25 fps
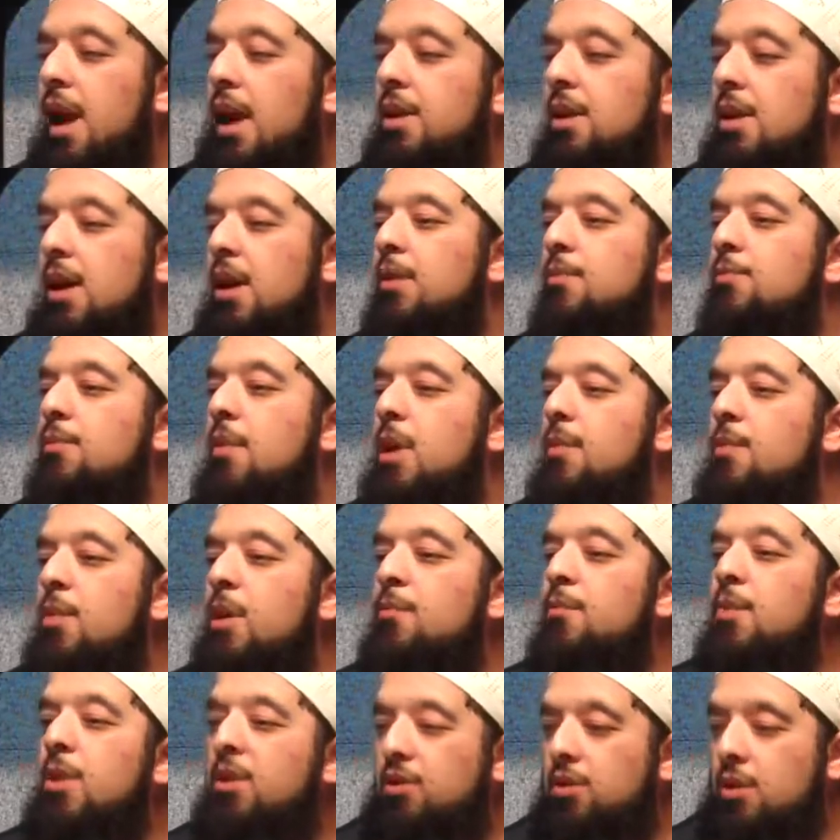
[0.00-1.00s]
then it may
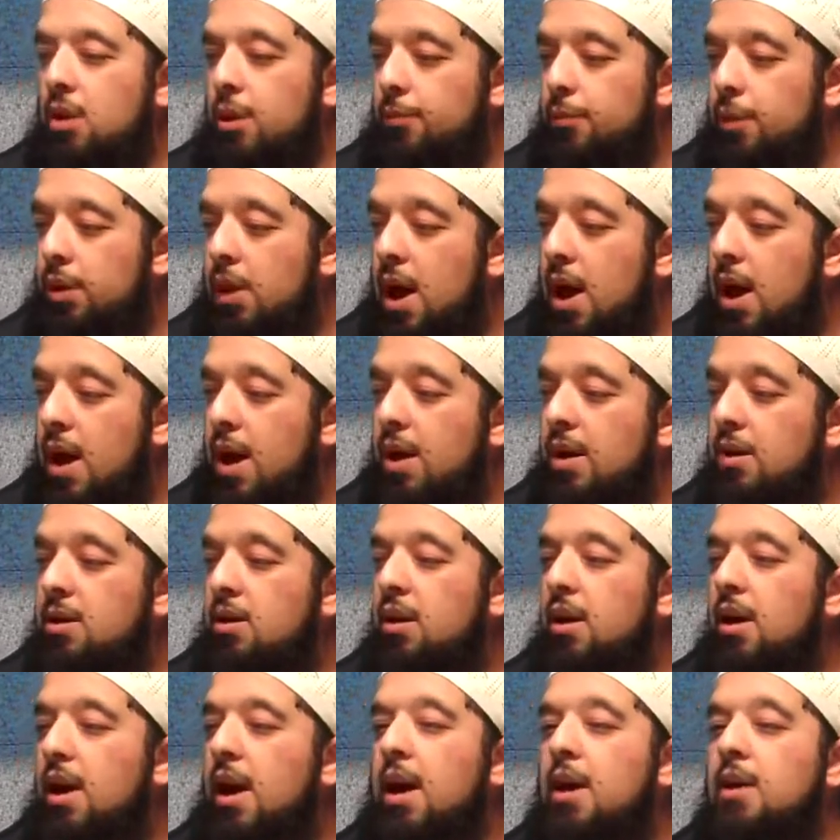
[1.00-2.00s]
be misapplied
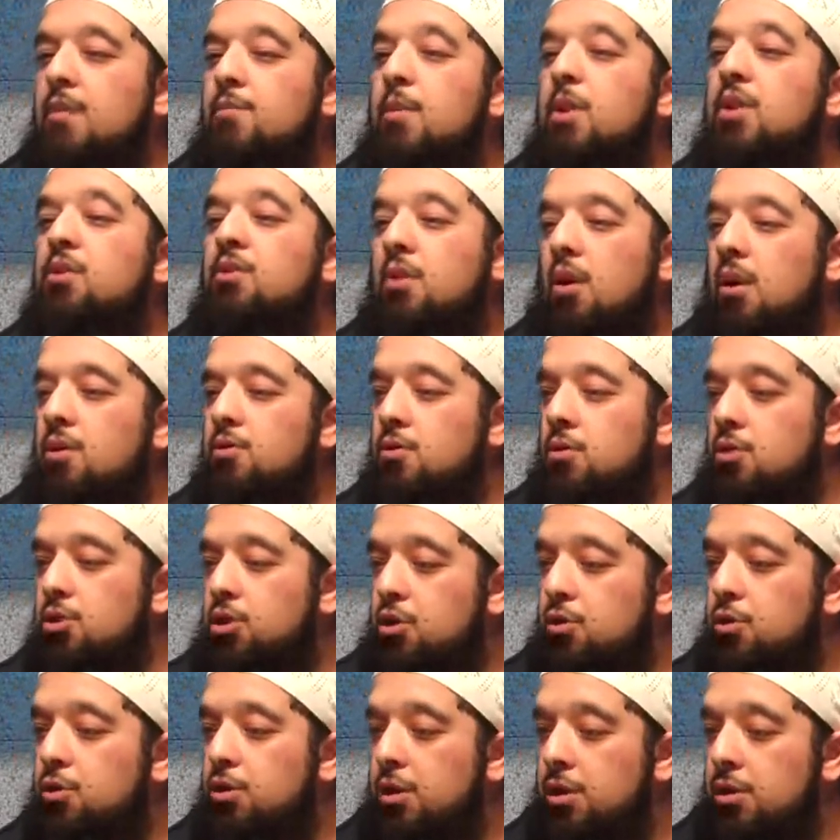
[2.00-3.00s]
and
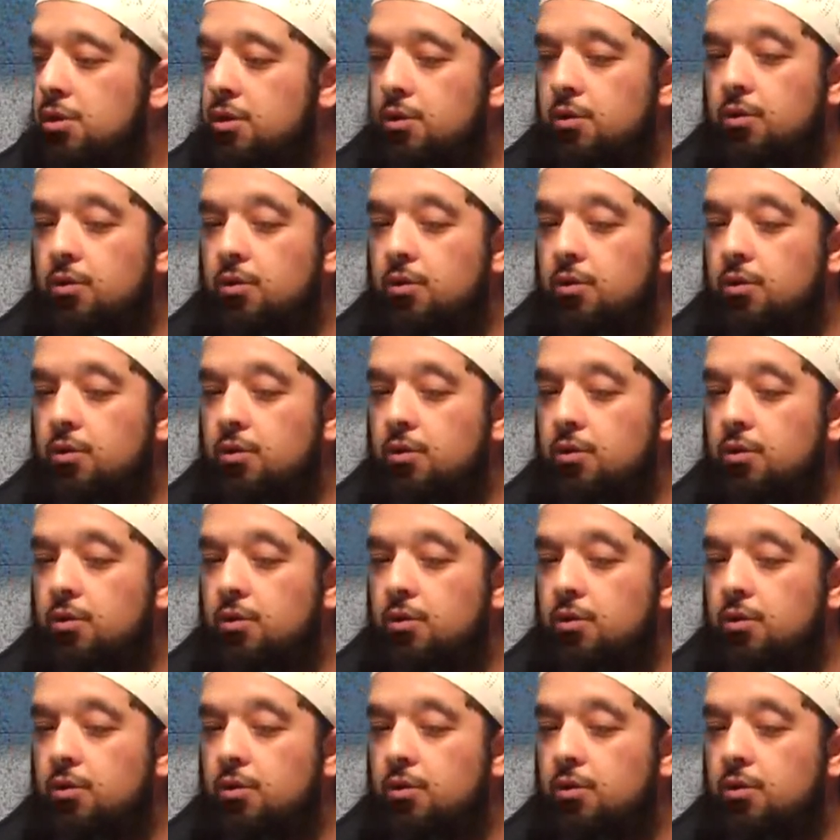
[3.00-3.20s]
misunderstood.